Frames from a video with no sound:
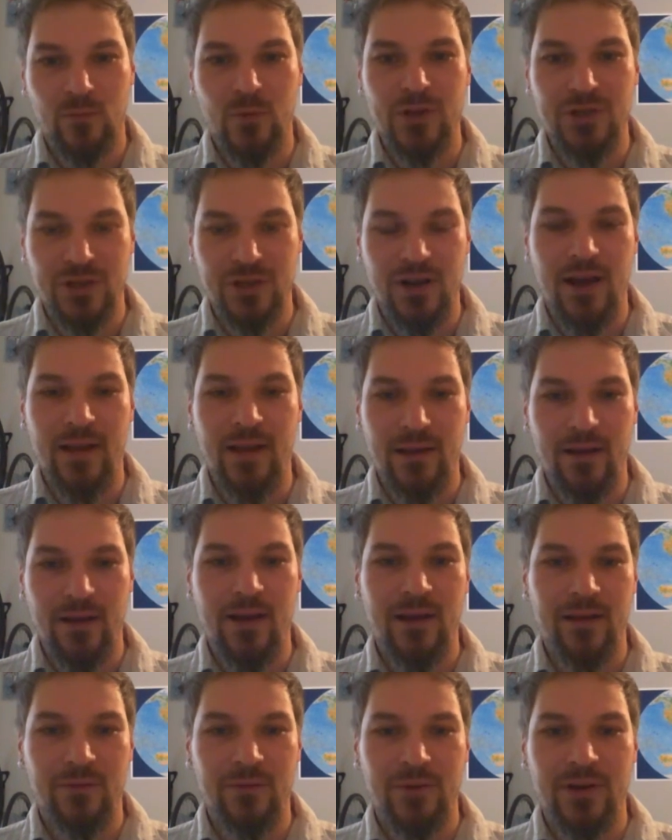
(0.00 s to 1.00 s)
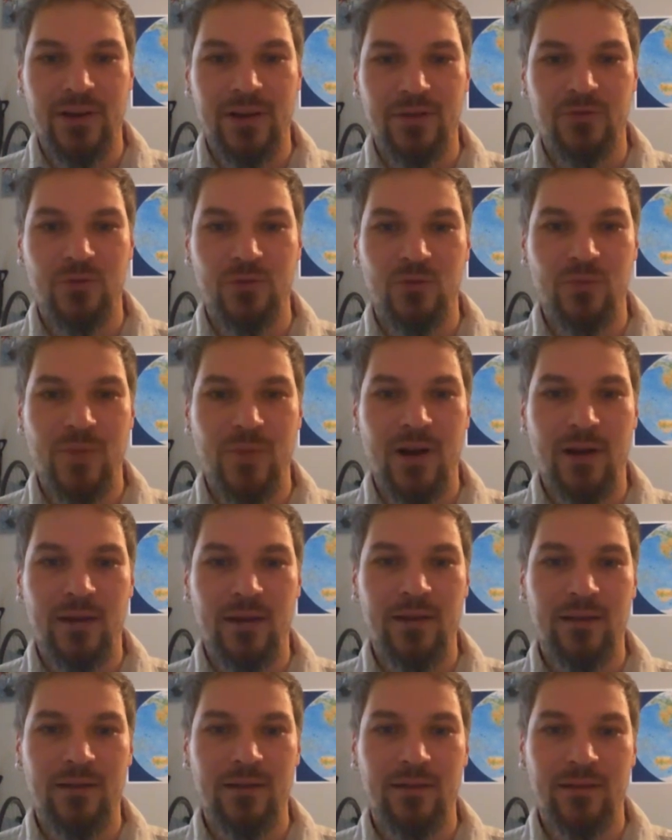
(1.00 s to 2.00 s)
which I really drew
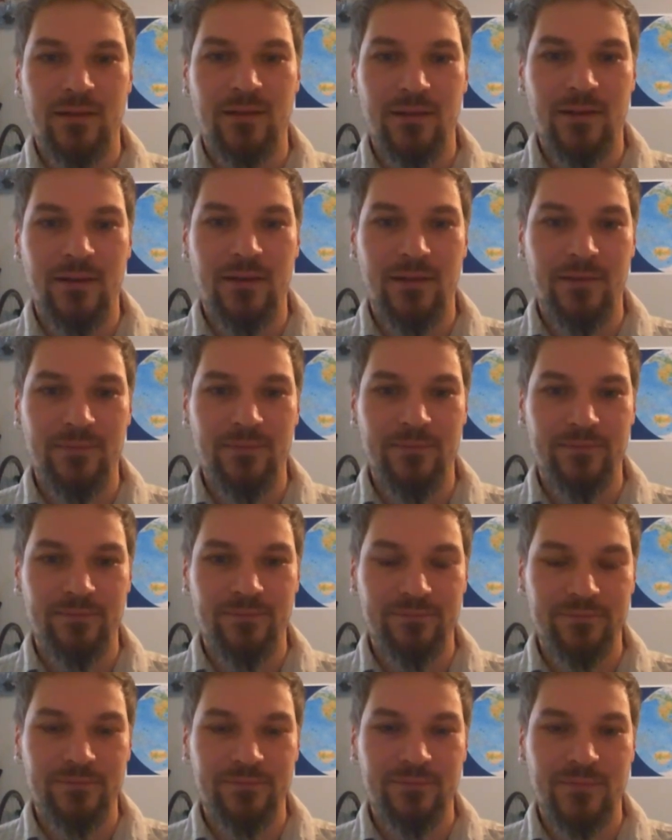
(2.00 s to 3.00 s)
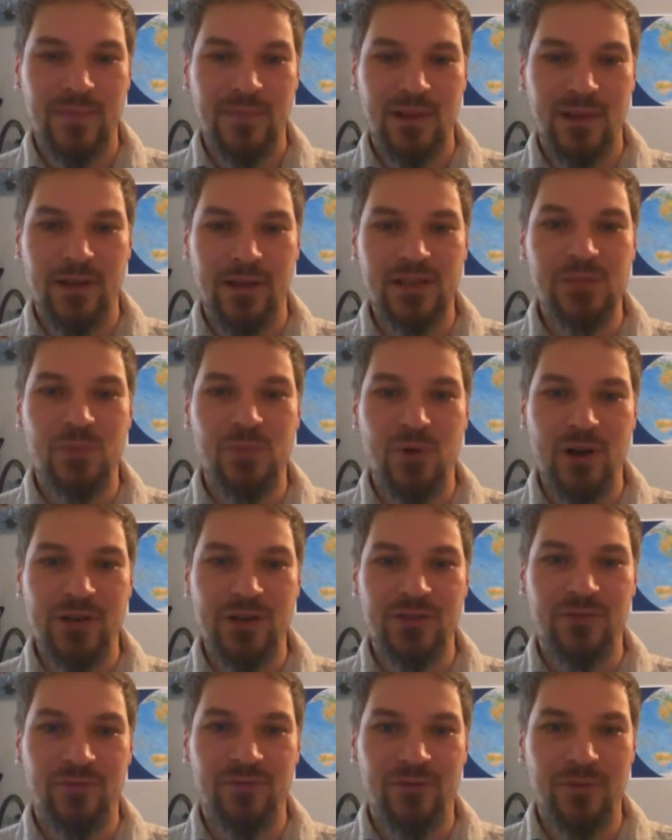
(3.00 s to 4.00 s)
my
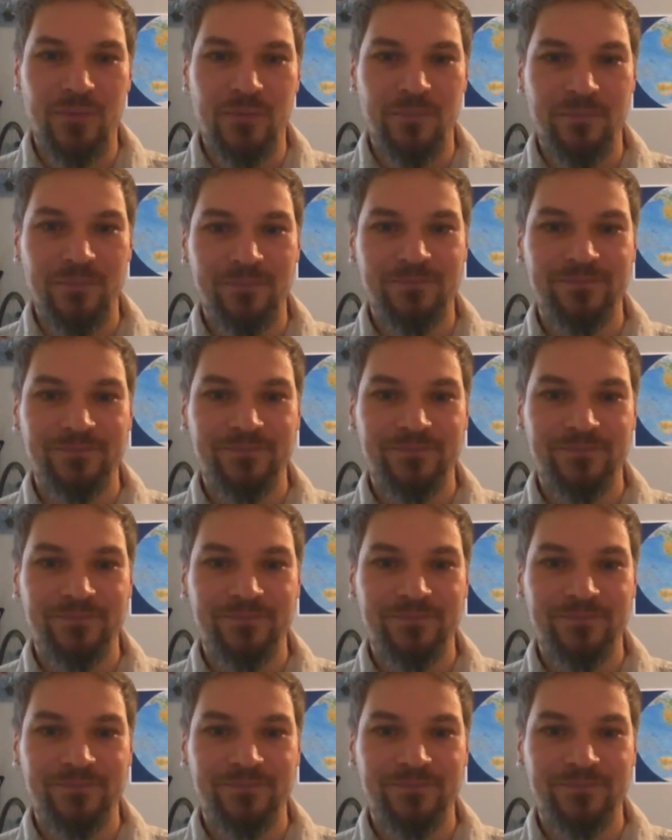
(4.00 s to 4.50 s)
inspiration from.